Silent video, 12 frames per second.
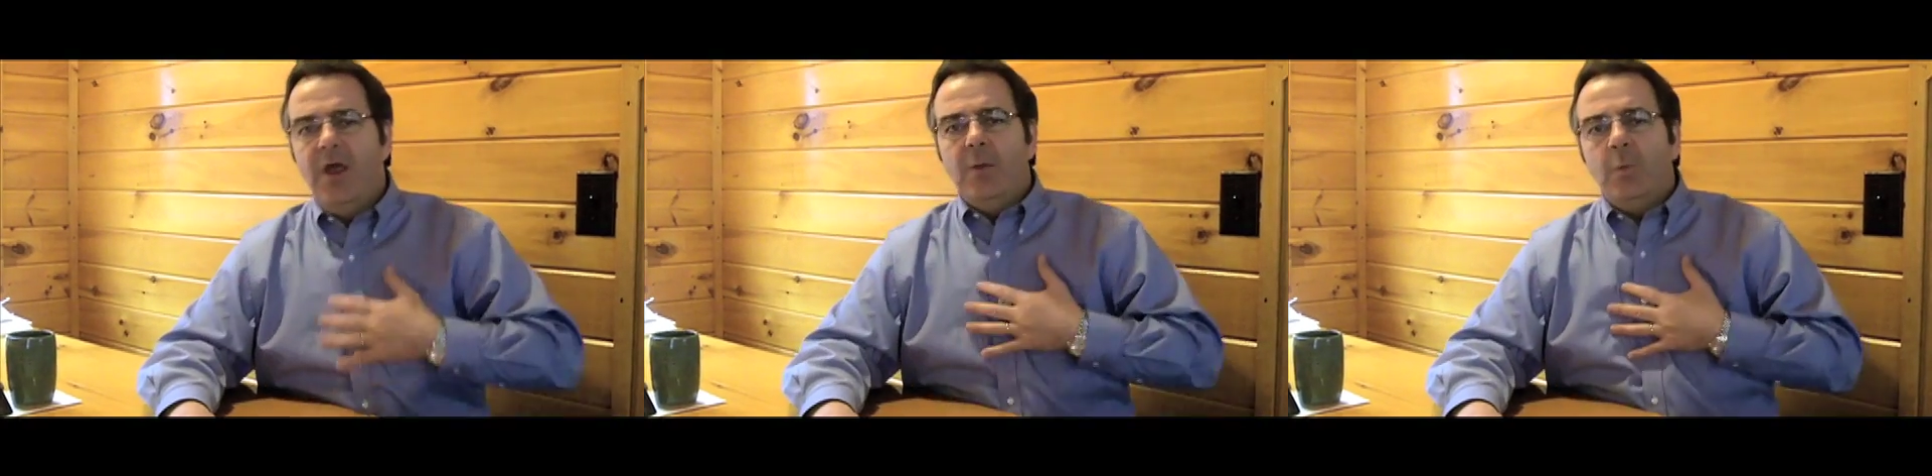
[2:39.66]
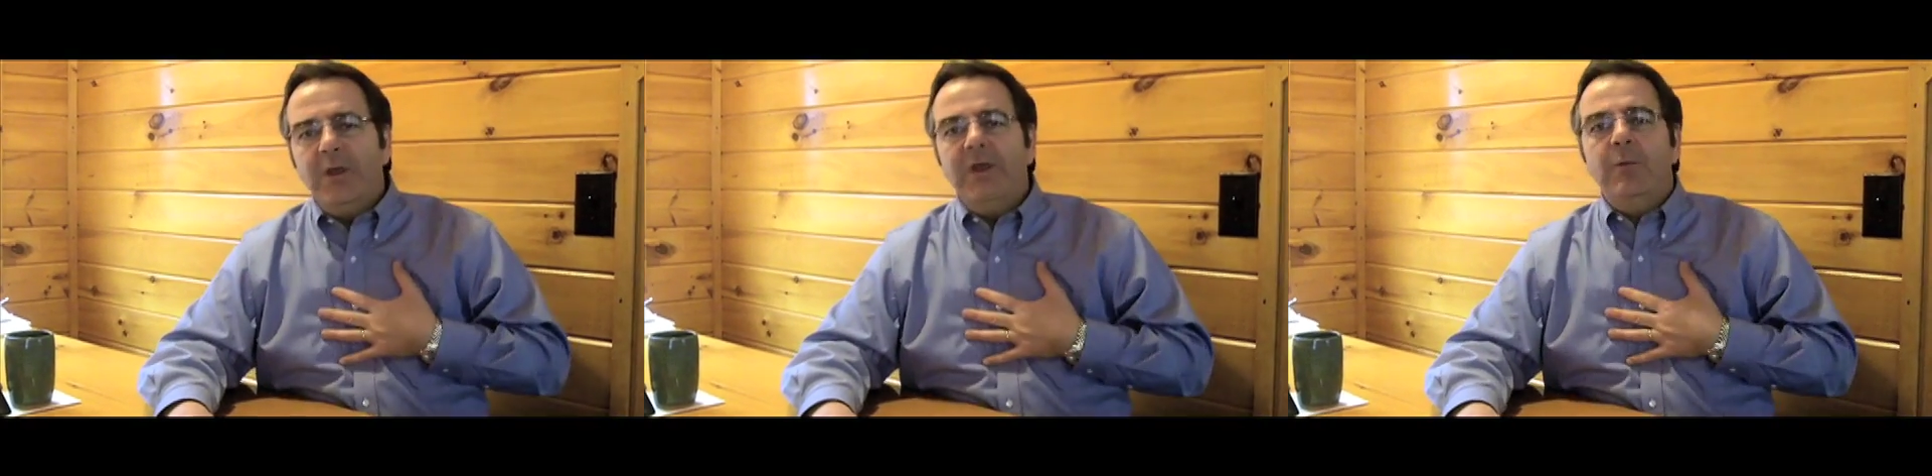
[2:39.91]

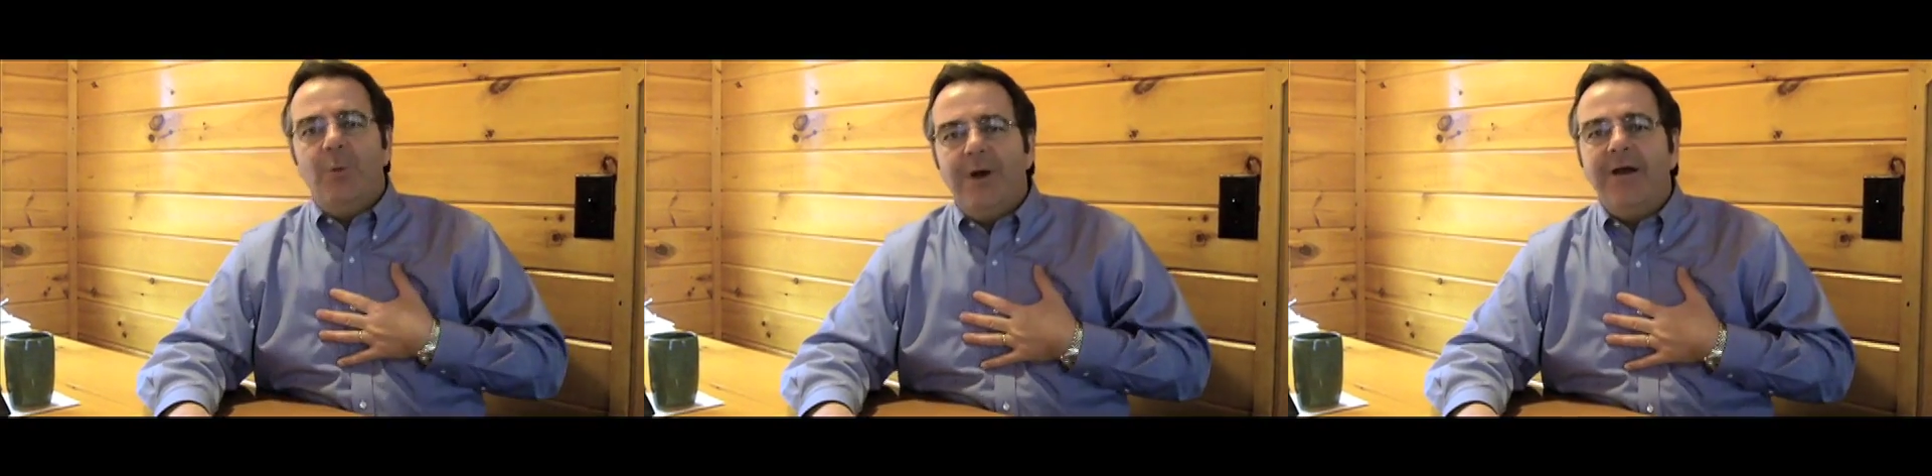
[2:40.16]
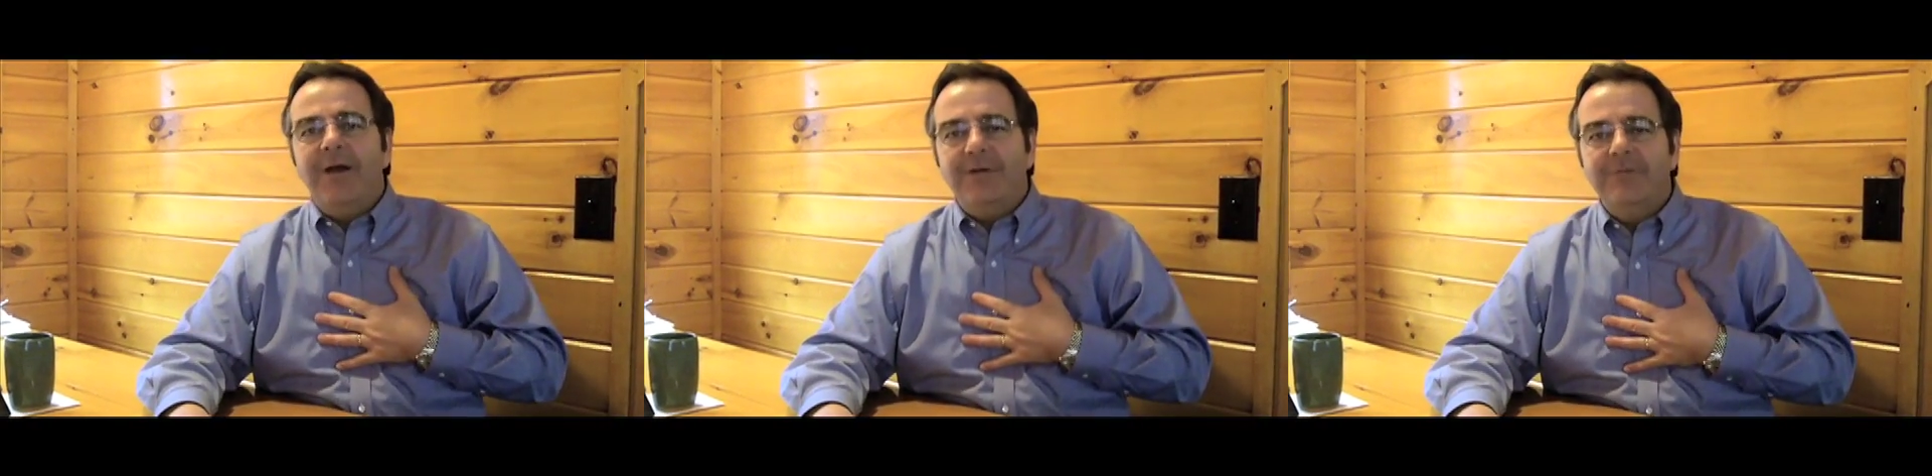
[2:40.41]
We want
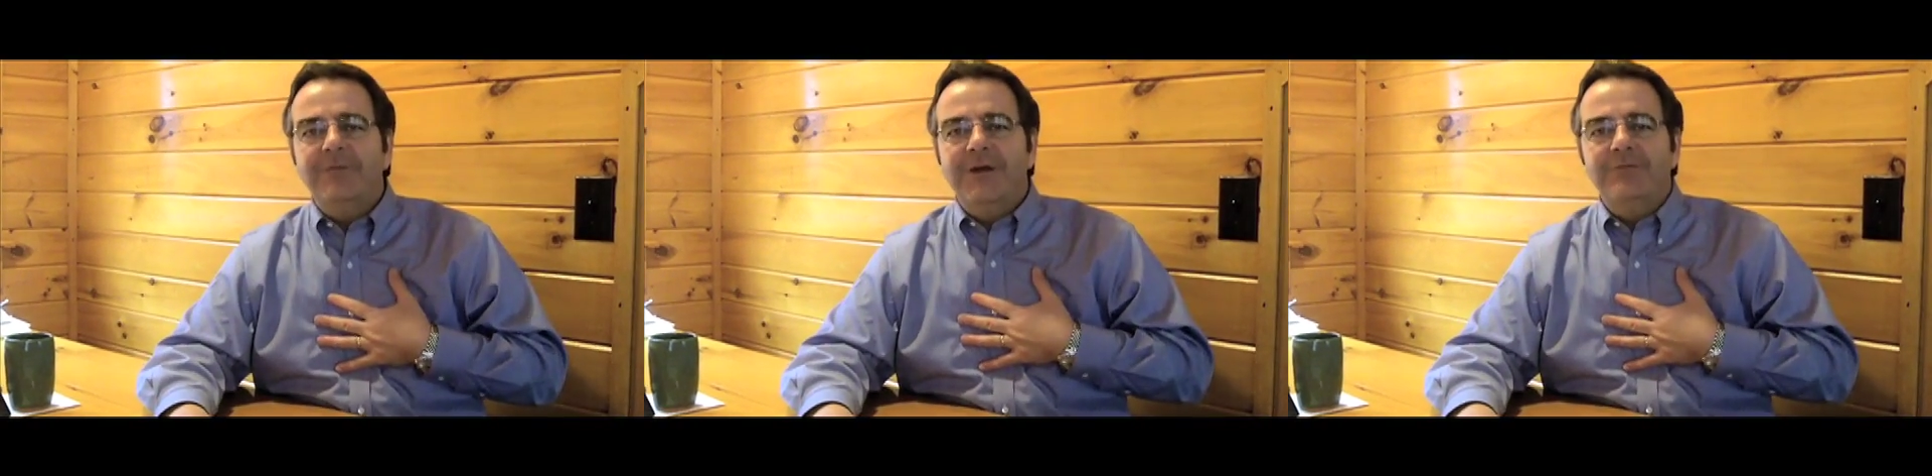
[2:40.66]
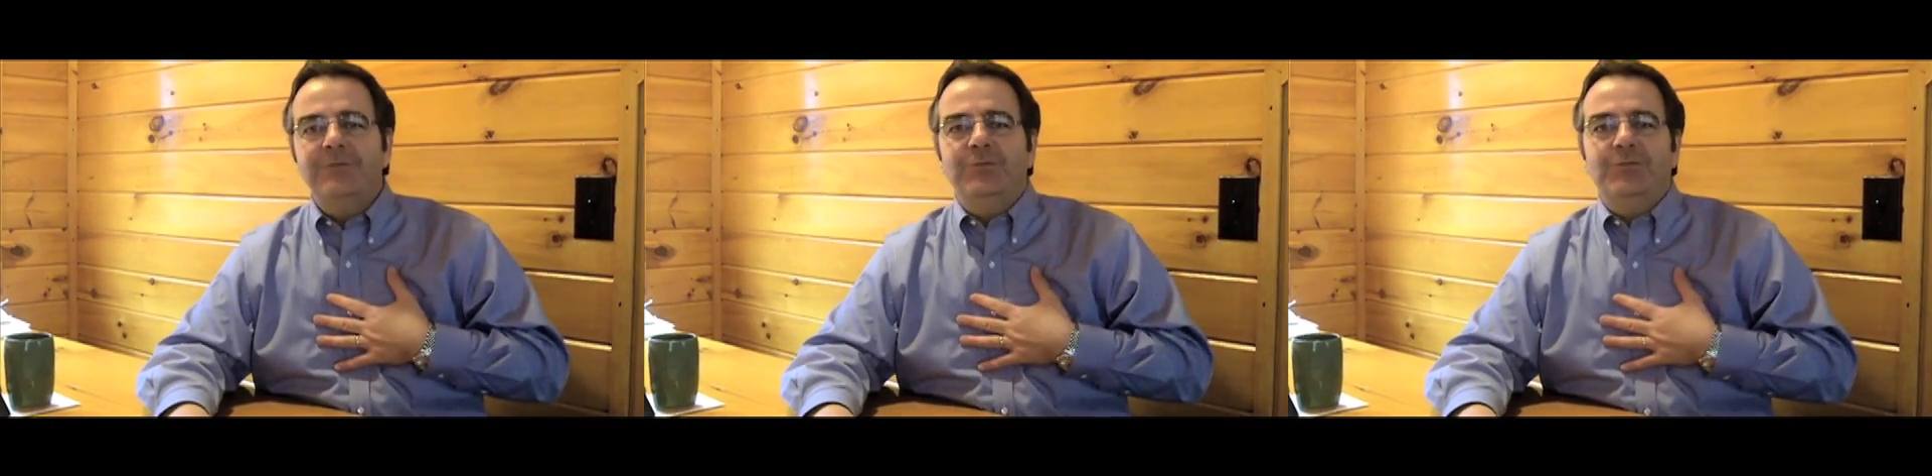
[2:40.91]
our investors